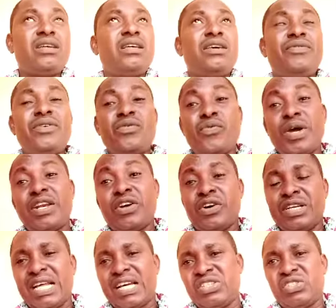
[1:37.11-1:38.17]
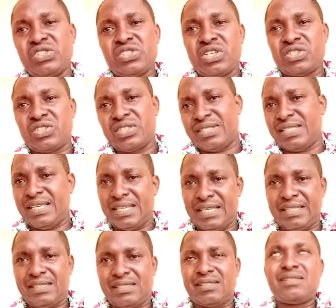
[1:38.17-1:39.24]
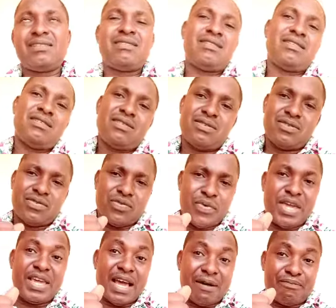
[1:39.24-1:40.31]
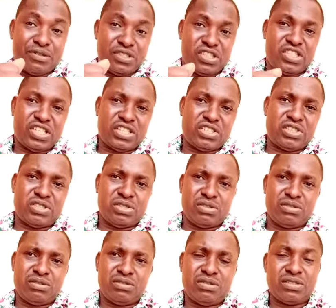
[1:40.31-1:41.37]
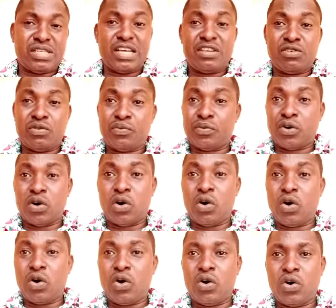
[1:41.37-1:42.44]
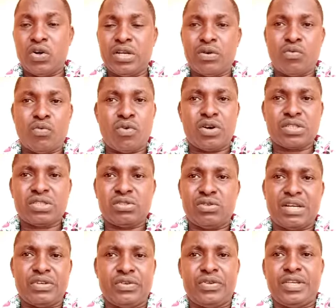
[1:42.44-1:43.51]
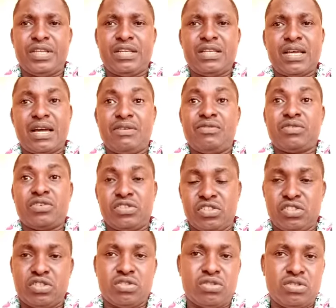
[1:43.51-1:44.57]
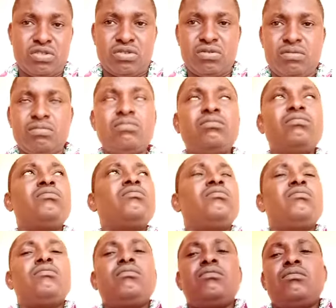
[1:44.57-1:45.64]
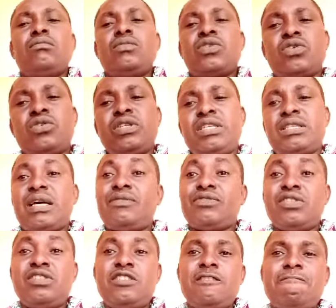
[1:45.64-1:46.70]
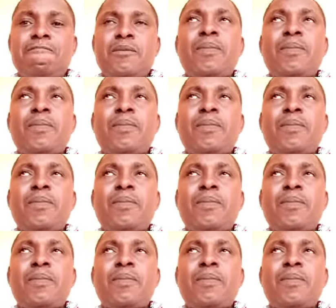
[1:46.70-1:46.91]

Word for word: even when others choose not to see it. We appreciate you. Thank you for all the work you are doing and you continue to do. So this afternoon,